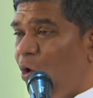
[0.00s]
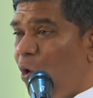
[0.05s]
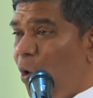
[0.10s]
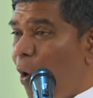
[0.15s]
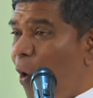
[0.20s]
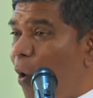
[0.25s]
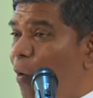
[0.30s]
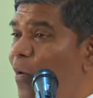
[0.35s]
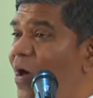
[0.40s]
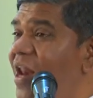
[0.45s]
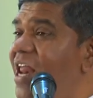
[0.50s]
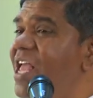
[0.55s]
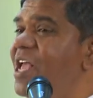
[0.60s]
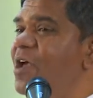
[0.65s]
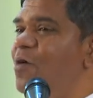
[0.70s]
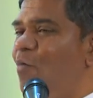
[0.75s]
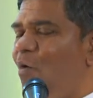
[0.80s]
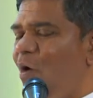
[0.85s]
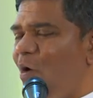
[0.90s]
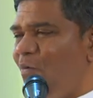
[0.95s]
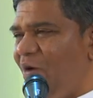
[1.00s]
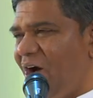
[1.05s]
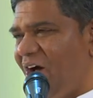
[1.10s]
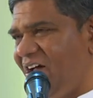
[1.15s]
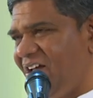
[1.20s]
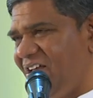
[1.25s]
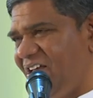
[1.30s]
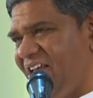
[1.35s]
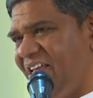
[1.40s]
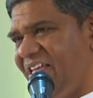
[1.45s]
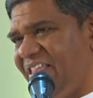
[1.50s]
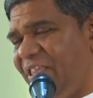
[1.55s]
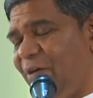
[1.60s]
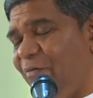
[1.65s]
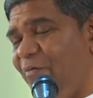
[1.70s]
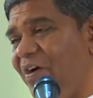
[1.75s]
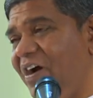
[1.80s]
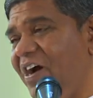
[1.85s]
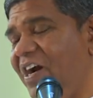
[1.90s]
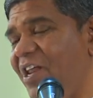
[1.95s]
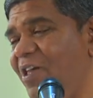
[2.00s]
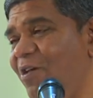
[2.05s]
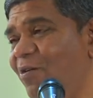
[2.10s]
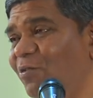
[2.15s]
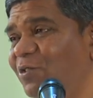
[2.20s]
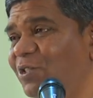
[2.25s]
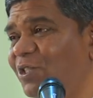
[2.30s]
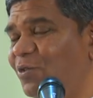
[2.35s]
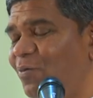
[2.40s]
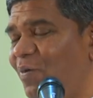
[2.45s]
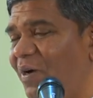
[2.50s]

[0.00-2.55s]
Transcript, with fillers: hovering over. The word used